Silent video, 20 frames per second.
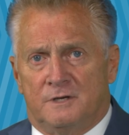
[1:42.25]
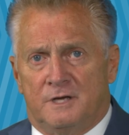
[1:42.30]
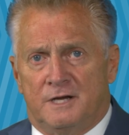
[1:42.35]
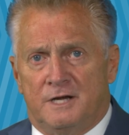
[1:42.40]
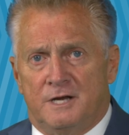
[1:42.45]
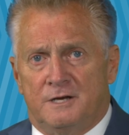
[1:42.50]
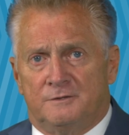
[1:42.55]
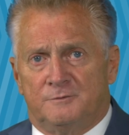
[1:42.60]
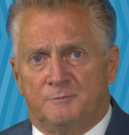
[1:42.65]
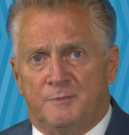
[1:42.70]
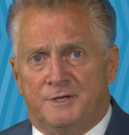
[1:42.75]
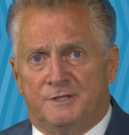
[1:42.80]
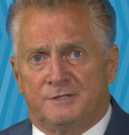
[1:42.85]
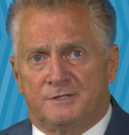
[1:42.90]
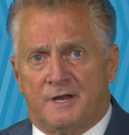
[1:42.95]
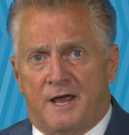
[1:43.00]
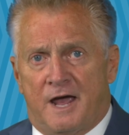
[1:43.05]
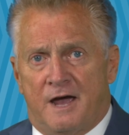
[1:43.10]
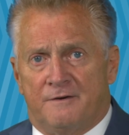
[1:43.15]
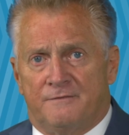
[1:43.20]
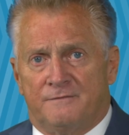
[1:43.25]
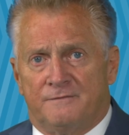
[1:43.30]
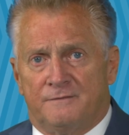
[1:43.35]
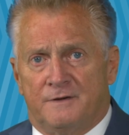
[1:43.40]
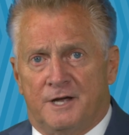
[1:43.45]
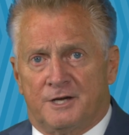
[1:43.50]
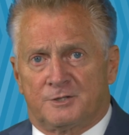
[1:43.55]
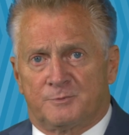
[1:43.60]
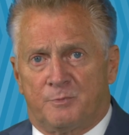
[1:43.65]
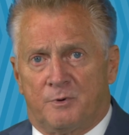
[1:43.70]
NAHB staff
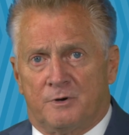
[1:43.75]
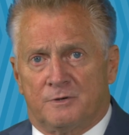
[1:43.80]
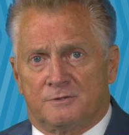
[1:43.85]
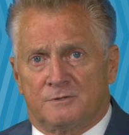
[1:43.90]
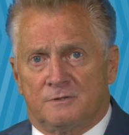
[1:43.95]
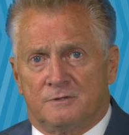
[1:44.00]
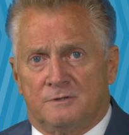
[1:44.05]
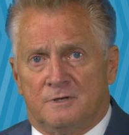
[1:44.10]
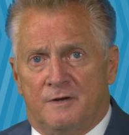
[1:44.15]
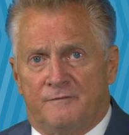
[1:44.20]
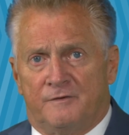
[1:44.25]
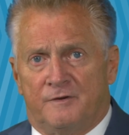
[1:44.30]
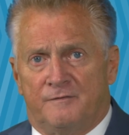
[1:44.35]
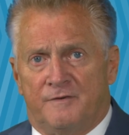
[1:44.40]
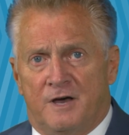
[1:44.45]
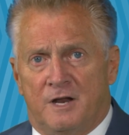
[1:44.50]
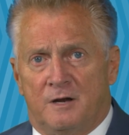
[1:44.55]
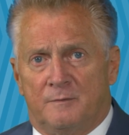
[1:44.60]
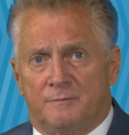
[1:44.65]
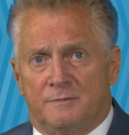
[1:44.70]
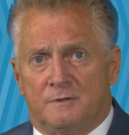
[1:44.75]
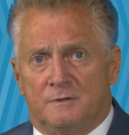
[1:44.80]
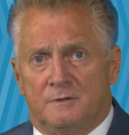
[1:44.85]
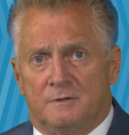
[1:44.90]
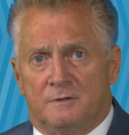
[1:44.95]
experts have developed